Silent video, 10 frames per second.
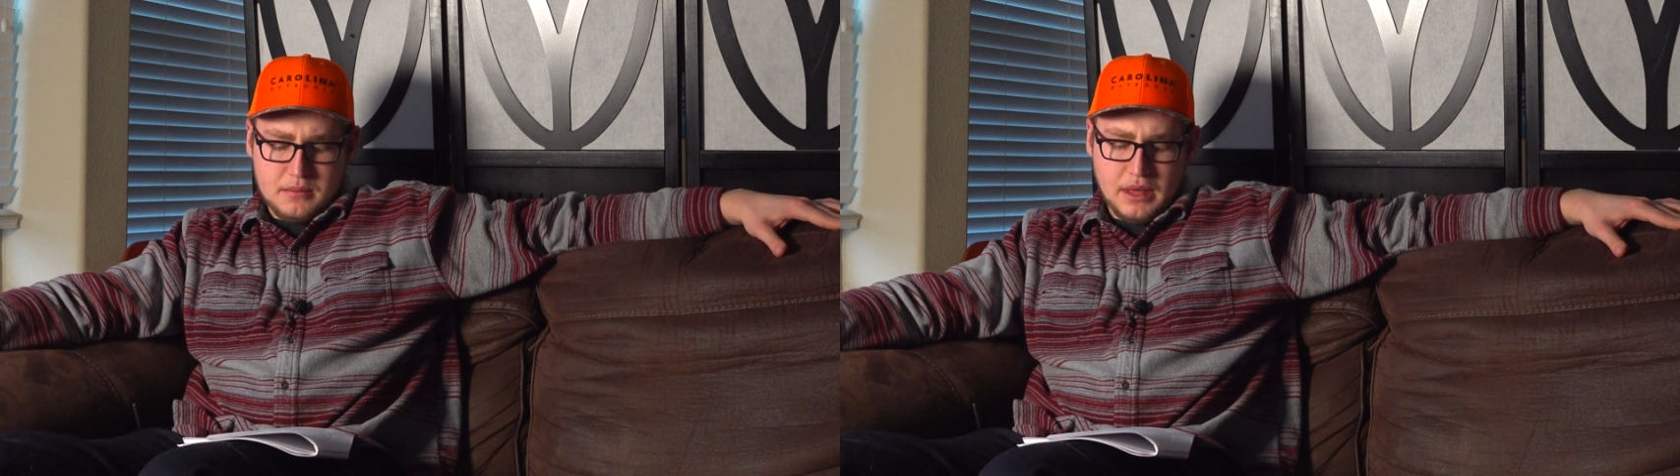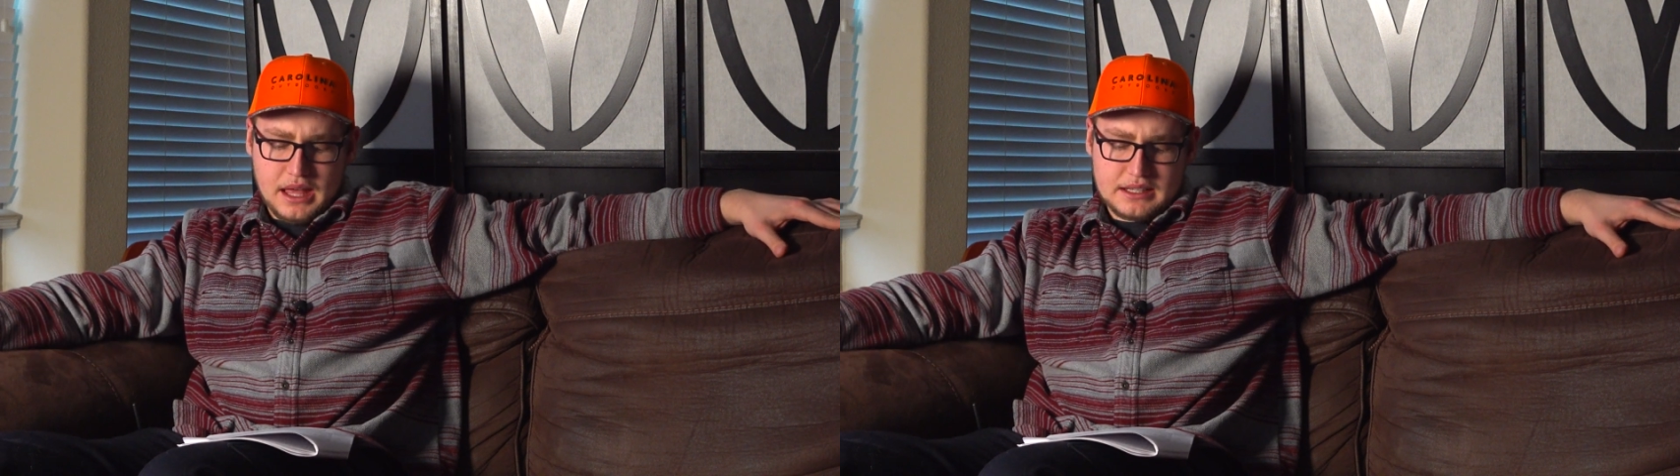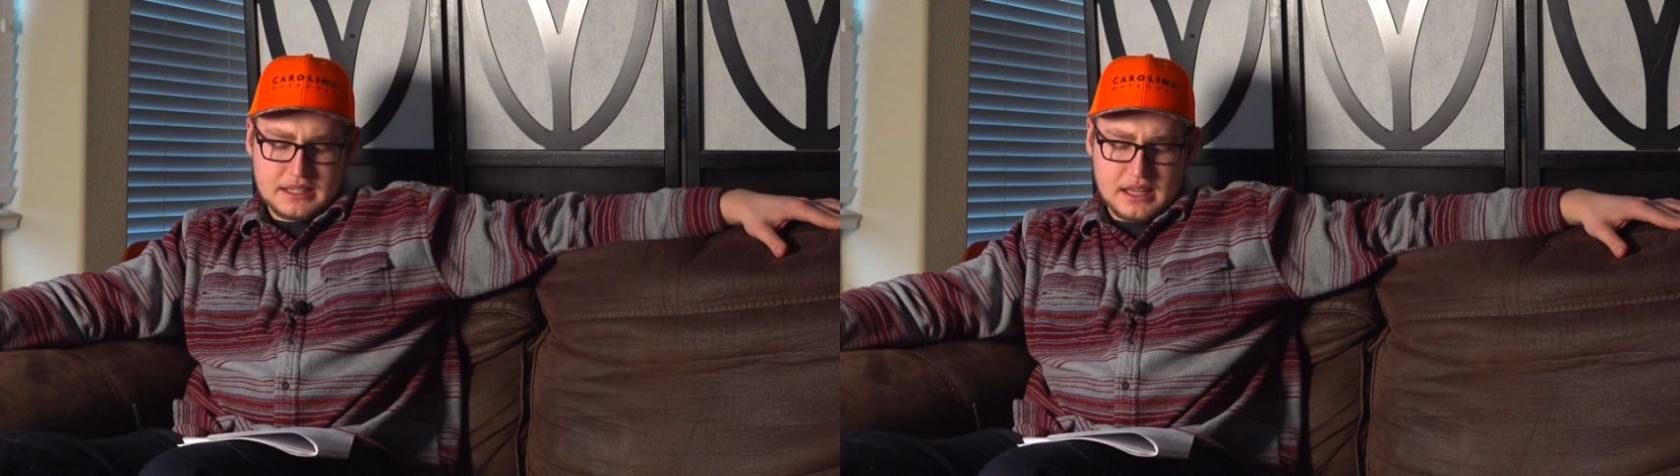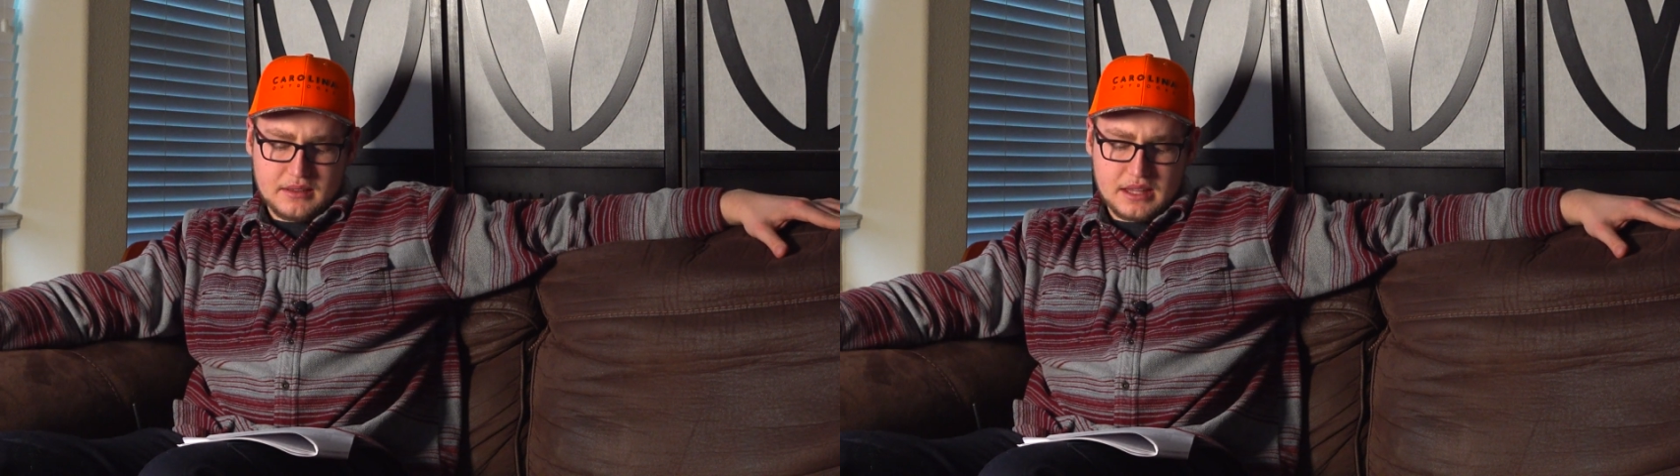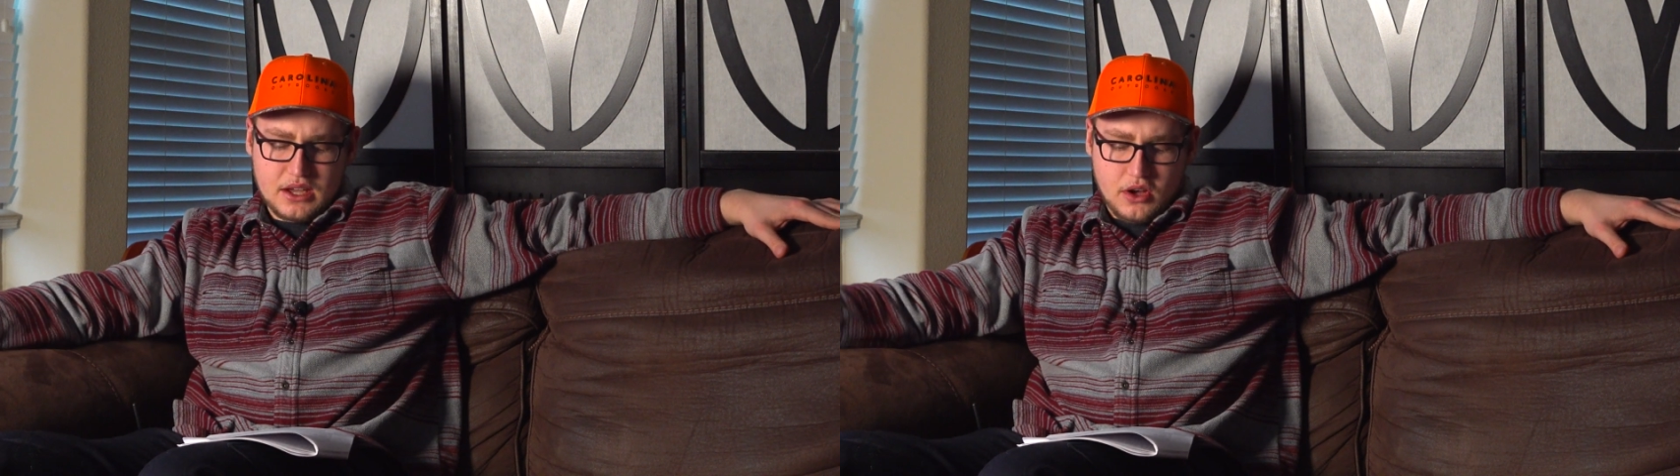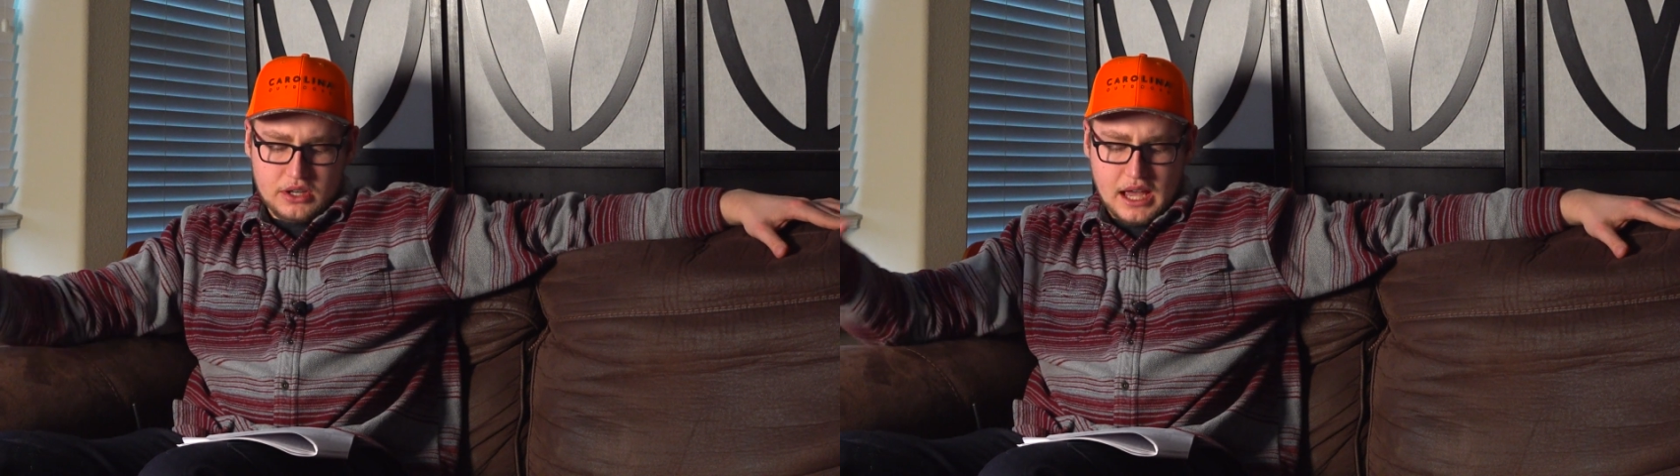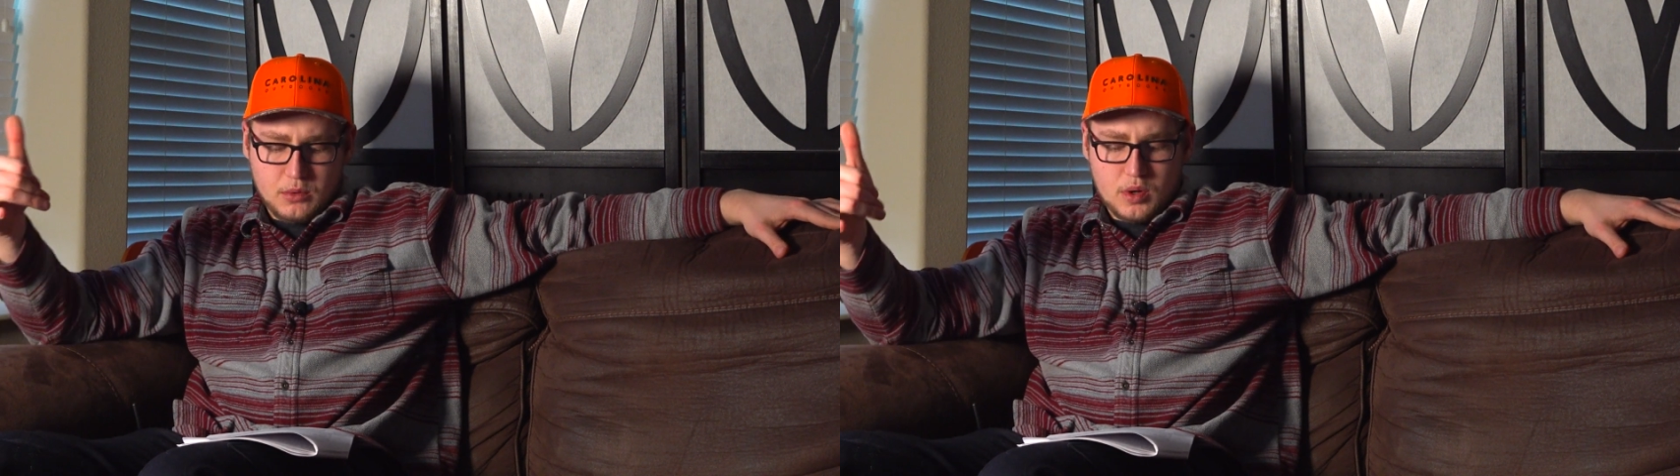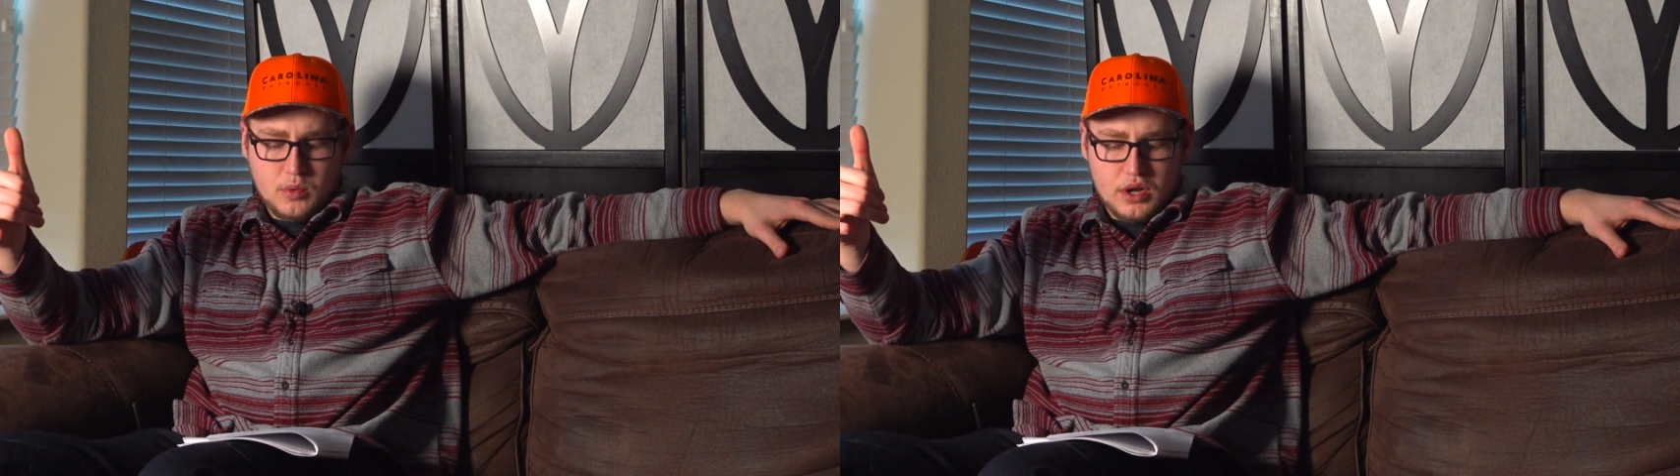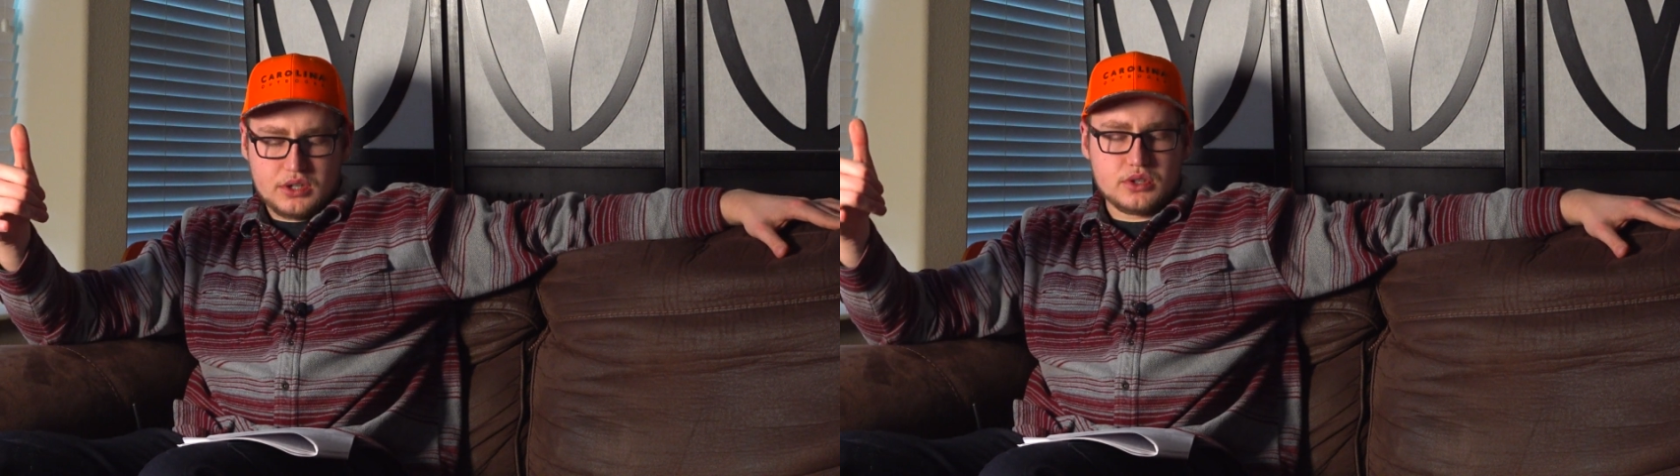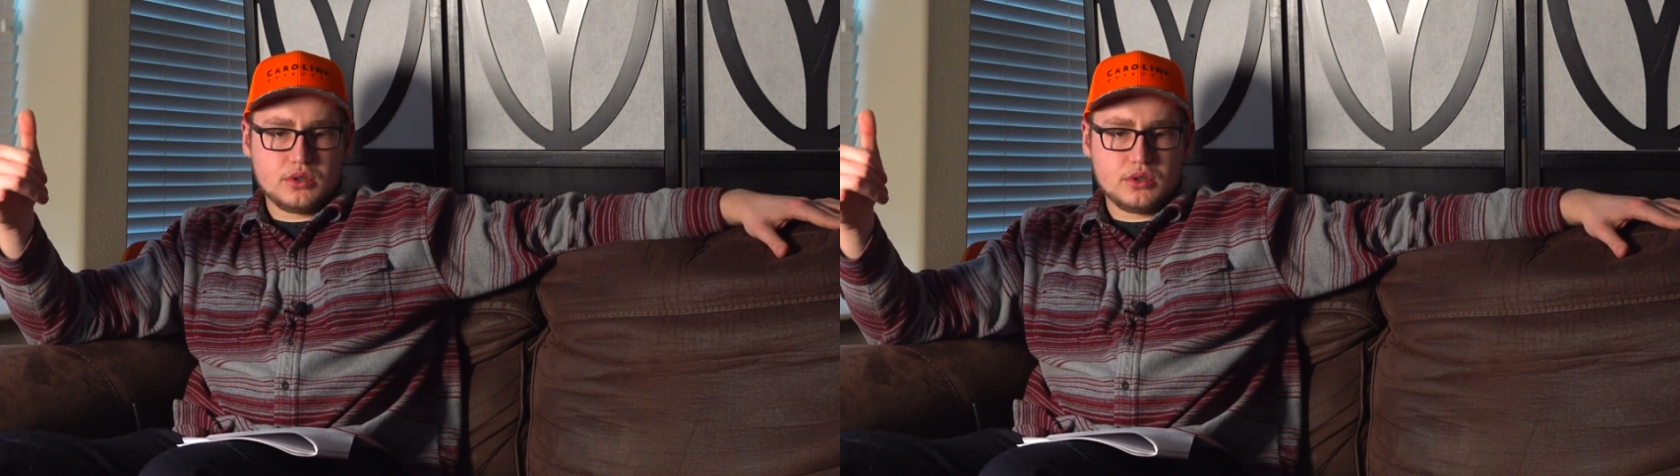But they called 911